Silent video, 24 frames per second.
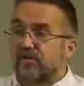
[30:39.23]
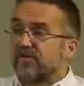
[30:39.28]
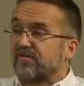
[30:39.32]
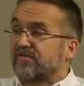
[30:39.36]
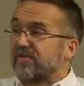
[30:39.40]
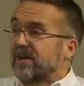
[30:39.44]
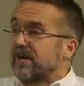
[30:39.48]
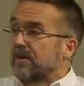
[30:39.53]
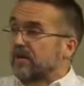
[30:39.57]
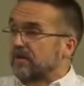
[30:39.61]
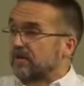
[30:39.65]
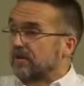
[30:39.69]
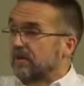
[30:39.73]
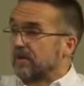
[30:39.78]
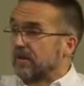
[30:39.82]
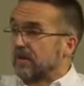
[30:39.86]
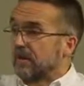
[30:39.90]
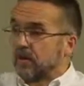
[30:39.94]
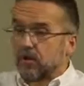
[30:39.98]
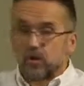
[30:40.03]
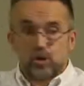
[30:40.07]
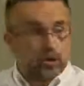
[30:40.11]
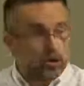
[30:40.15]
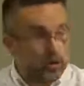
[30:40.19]
reveal?
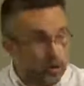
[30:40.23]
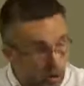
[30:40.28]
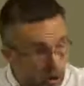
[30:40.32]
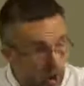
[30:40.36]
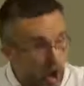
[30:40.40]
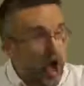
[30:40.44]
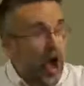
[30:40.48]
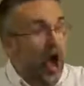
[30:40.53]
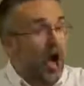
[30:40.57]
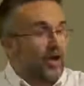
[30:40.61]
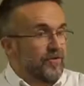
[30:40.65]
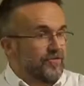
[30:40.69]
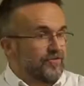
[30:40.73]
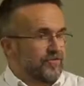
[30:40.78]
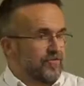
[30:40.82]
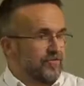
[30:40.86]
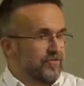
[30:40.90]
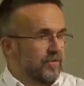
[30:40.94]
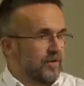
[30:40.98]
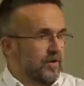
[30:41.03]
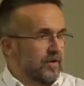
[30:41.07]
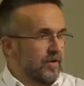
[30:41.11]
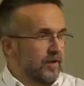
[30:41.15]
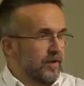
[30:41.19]
God
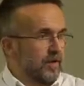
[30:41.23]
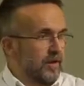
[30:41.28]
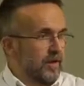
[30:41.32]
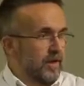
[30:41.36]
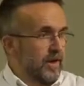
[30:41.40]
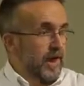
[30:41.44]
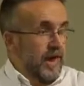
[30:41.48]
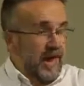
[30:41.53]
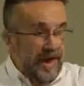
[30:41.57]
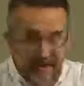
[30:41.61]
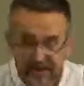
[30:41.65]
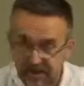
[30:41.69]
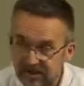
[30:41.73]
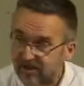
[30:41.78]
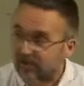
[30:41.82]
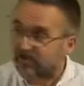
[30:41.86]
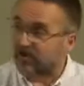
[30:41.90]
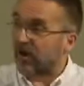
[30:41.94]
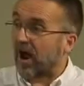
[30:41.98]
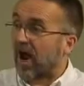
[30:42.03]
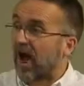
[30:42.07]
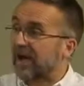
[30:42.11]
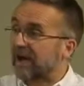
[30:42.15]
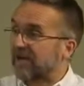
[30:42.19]
in
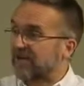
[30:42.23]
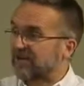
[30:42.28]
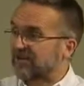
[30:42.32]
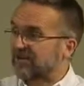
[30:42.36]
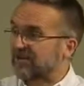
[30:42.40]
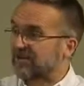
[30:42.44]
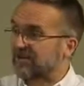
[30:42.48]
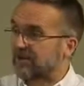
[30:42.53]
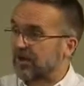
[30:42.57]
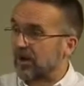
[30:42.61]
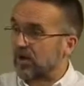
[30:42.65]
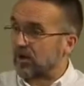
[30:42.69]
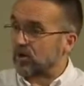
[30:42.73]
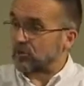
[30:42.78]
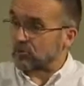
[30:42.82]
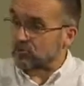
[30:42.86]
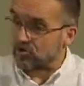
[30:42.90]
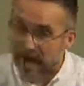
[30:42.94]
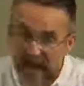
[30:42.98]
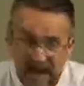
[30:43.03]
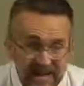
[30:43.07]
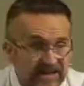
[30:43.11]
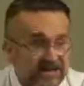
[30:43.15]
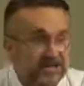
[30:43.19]
Christ,
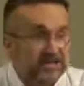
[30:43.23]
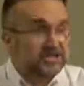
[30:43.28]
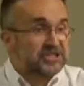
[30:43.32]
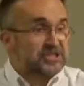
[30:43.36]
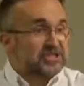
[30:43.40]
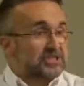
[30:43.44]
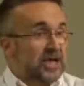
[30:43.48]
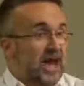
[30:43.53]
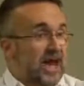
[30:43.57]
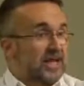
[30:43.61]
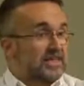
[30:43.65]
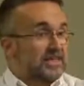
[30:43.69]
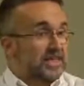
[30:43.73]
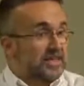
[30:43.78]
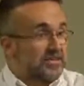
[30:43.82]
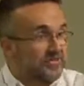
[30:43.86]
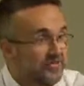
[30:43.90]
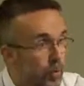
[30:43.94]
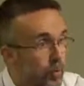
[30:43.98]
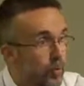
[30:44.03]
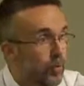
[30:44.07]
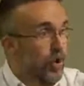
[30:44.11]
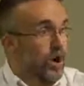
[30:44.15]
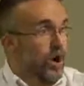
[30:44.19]

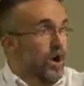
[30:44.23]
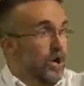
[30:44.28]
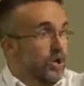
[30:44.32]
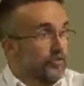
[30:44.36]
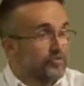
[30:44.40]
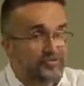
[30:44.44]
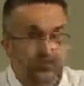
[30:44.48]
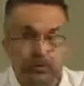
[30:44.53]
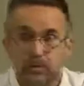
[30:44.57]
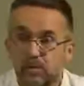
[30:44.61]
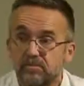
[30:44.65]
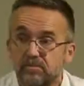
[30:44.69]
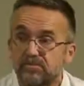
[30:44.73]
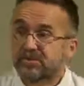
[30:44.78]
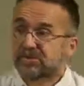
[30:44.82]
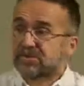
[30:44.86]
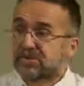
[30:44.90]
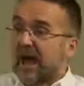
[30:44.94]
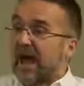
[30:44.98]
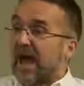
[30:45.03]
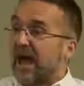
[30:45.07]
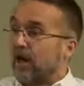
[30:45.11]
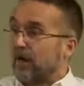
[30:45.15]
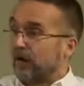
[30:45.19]
reconciling the world to
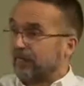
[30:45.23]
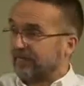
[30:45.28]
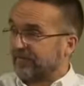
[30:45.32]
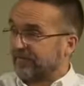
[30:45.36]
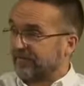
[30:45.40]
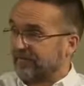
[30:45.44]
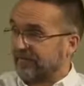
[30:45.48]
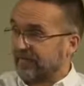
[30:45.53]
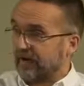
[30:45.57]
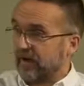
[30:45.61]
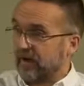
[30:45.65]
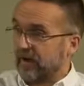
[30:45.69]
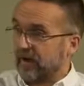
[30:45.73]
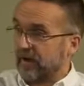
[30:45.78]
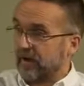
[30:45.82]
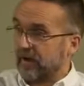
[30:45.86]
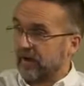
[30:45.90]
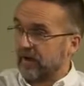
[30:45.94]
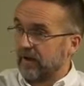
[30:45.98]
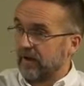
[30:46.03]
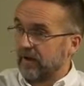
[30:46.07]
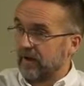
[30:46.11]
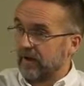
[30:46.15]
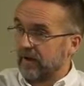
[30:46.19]
himself,
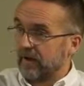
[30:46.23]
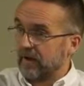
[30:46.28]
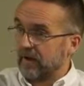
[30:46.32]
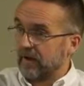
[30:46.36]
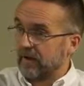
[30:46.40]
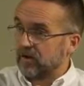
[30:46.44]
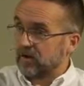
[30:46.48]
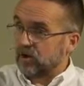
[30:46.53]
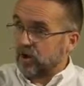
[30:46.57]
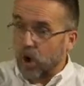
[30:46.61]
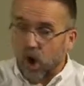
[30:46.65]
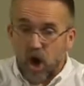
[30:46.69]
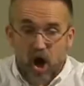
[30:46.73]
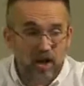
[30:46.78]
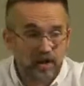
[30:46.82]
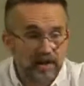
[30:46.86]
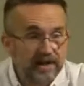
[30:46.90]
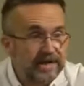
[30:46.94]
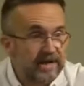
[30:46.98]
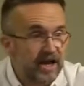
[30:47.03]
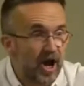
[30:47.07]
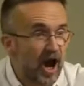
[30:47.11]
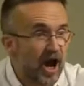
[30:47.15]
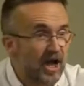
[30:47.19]

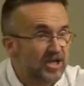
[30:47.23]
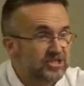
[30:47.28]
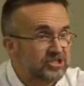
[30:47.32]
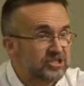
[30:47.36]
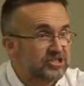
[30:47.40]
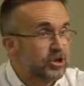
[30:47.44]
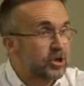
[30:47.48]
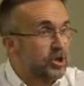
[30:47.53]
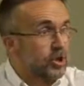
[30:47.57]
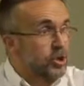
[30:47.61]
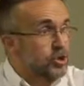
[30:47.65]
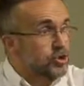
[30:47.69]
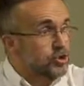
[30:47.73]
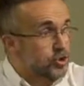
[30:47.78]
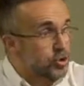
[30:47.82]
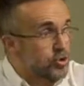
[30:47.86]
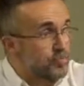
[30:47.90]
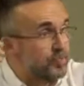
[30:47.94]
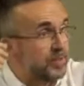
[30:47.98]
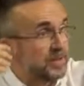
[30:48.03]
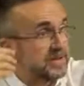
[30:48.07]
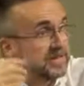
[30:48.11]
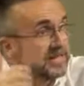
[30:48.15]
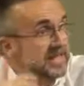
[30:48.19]
calling us
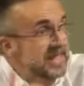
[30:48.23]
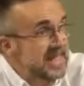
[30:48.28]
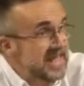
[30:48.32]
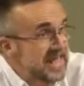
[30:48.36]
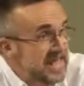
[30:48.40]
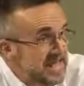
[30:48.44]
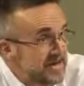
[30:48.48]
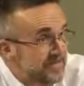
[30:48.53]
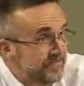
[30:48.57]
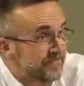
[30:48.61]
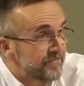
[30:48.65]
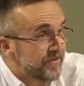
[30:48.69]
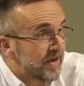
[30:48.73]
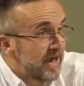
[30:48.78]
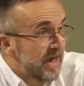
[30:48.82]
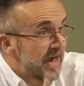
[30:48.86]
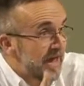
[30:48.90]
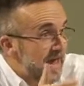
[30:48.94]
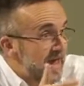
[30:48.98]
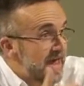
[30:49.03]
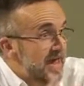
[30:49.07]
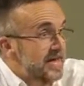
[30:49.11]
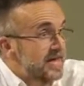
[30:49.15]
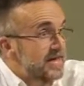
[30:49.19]
to believe
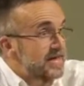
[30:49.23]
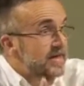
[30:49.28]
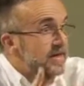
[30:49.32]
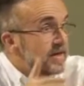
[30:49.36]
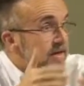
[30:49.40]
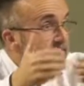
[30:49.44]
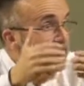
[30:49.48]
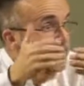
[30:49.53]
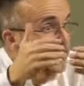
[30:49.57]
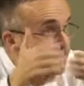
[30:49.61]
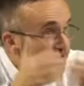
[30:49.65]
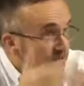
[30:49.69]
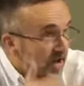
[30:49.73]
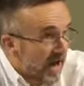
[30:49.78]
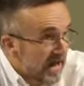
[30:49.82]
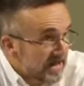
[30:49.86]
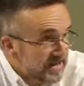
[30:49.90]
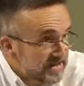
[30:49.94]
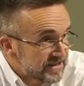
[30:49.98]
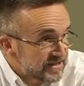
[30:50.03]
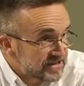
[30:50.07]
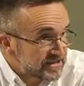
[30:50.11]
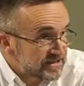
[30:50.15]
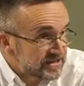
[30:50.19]
in
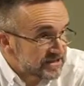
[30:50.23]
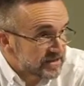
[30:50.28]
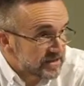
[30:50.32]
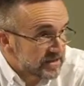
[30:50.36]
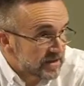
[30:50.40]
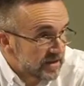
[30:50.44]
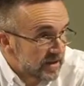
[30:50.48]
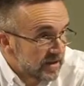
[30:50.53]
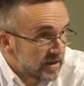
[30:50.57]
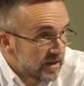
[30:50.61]
Christ.